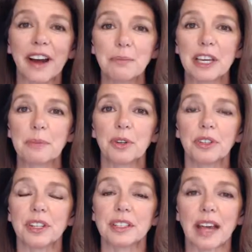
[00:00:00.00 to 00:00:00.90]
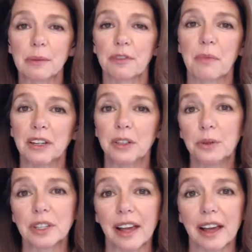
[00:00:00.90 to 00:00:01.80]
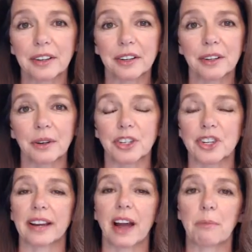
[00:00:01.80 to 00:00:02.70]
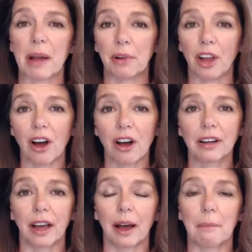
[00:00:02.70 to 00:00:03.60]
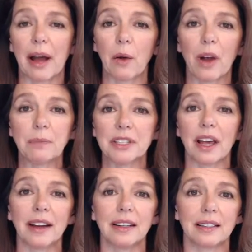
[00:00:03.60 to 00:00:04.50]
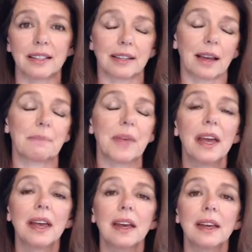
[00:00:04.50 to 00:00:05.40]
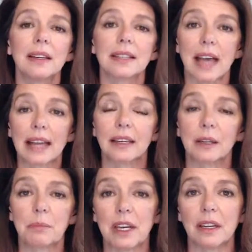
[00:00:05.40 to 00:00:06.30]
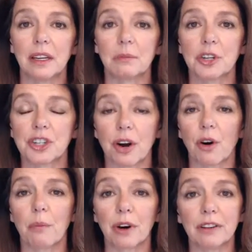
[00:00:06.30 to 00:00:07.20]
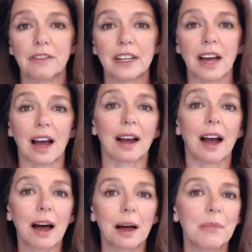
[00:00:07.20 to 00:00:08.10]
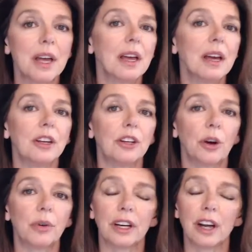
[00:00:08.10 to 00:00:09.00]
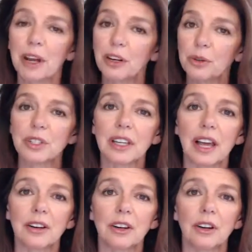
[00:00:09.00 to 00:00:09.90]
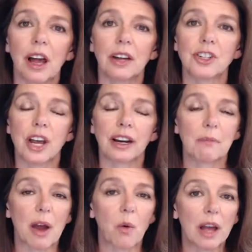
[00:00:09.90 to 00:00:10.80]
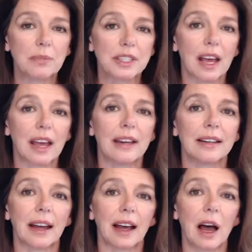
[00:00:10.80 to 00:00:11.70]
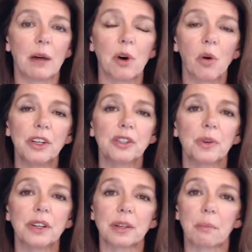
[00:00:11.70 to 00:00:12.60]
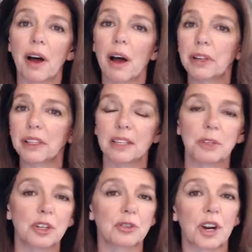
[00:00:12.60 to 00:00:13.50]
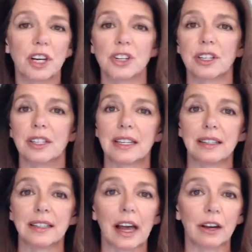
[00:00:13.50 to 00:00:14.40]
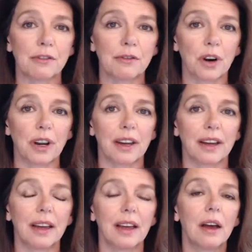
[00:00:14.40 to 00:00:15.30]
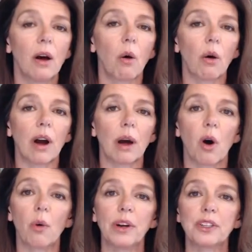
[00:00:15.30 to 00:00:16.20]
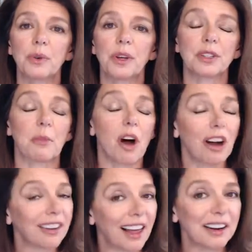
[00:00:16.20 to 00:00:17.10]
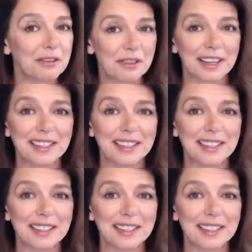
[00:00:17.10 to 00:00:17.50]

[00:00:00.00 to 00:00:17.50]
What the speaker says: people to sign up for my newsletter or check out my blog, my website. It's psychic medium CherylMurphy.com. Get on my newsletter, check out my website. I'm always doing some public demonstrations in California, or I'm always doing some online events